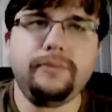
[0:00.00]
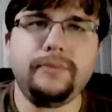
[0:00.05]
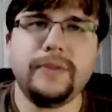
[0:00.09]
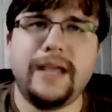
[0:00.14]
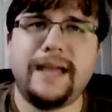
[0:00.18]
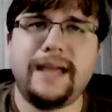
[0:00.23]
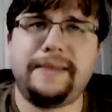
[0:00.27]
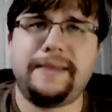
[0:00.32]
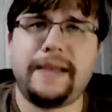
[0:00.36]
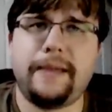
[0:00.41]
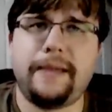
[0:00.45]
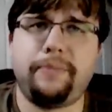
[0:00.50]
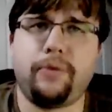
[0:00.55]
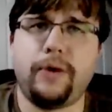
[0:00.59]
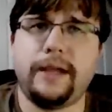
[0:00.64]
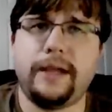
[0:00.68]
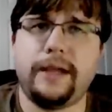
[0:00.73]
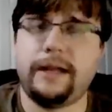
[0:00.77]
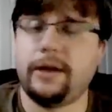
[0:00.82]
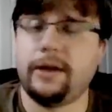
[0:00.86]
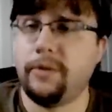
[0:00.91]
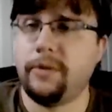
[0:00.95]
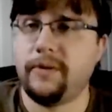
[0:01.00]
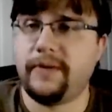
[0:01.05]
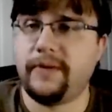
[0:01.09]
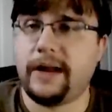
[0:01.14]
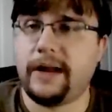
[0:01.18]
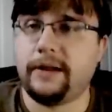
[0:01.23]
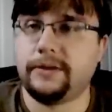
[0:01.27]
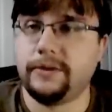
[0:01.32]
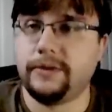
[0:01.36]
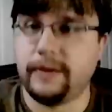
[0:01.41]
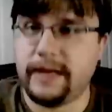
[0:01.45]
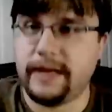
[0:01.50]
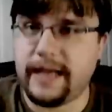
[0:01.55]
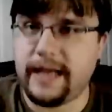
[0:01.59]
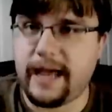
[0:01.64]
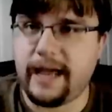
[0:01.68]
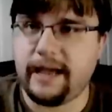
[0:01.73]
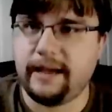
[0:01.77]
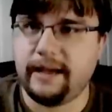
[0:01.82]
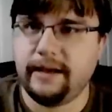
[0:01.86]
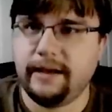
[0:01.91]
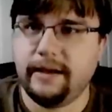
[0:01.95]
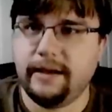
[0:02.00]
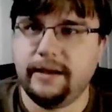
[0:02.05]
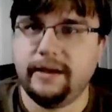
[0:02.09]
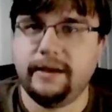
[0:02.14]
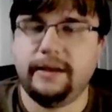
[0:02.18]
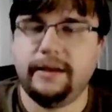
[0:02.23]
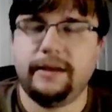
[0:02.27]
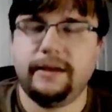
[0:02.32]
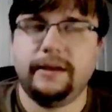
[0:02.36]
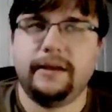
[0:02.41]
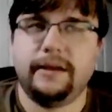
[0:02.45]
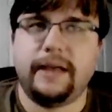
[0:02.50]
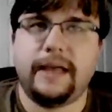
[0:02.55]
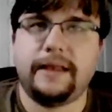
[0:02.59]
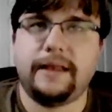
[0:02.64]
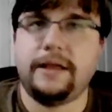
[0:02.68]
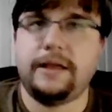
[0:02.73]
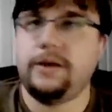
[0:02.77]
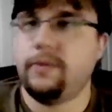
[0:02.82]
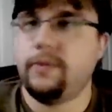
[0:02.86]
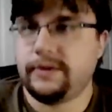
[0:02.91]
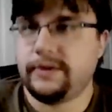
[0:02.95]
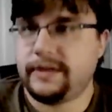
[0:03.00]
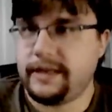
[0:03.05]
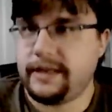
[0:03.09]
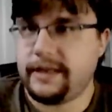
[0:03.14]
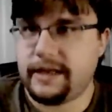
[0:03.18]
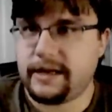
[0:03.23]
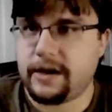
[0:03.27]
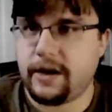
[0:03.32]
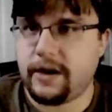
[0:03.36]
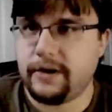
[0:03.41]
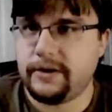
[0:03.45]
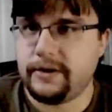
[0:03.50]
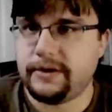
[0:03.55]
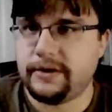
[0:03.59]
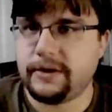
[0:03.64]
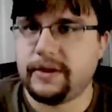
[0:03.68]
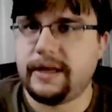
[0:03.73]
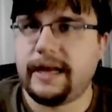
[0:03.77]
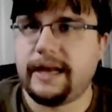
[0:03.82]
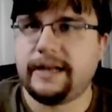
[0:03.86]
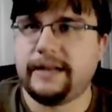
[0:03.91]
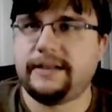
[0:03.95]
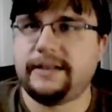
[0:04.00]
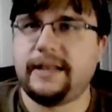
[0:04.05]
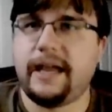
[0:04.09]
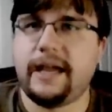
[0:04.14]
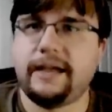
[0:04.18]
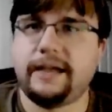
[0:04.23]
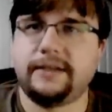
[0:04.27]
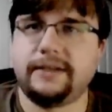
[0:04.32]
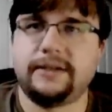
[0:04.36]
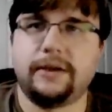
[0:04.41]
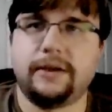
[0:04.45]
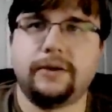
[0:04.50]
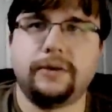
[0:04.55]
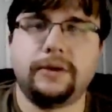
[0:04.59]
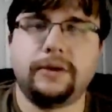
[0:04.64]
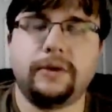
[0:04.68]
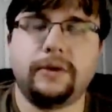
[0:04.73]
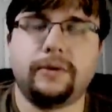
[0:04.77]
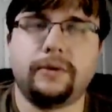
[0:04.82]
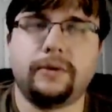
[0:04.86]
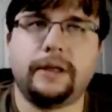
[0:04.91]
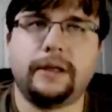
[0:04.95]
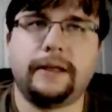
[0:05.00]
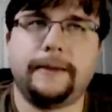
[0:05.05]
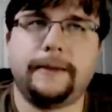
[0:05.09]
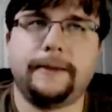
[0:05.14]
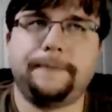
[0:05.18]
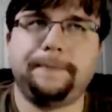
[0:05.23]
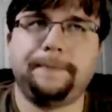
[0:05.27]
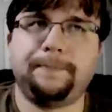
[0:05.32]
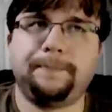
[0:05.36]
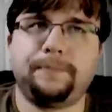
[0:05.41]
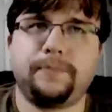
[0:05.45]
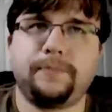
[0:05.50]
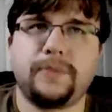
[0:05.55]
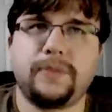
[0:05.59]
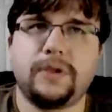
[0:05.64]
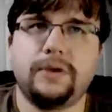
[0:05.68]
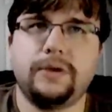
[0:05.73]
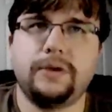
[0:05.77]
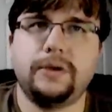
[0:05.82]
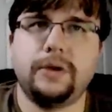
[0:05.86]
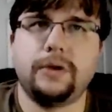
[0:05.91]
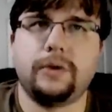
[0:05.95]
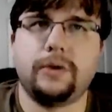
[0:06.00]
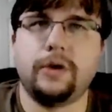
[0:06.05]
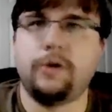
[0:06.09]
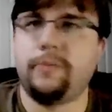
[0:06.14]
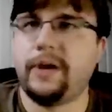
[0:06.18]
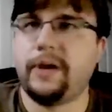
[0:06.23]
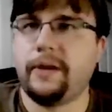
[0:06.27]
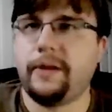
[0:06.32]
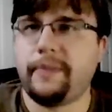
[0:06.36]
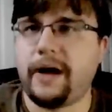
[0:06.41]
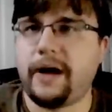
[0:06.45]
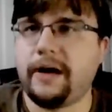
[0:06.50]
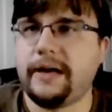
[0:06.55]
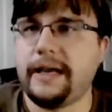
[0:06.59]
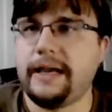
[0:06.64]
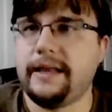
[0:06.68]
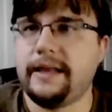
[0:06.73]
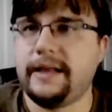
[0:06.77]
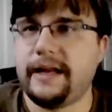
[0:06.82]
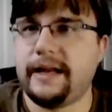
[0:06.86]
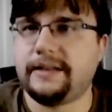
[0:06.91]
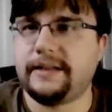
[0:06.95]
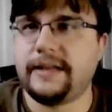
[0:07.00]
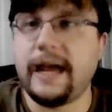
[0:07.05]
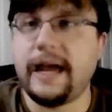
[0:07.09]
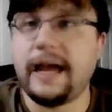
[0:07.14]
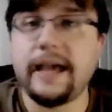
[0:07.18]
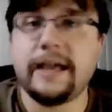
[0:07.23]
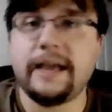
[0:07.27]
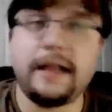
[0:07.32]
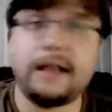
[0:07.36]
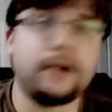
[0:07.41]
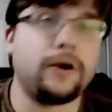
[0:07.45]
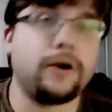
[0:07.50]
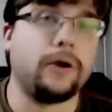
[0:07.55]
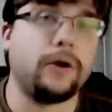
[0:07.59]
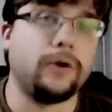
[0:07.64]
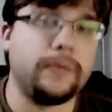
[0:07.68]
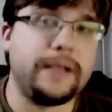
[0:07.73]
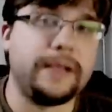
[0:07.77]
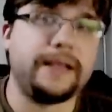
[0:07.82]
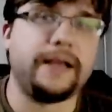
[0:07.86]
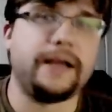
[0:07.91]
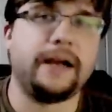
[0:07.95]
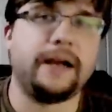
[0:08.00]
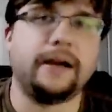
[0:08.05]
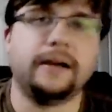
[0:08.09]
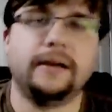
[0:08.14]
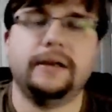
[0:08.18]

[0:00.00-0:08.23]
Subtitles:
at that point it'll move it out to a day. And then you won't see that card until the next day. So you'll open up Anki the next day, and that card will be there,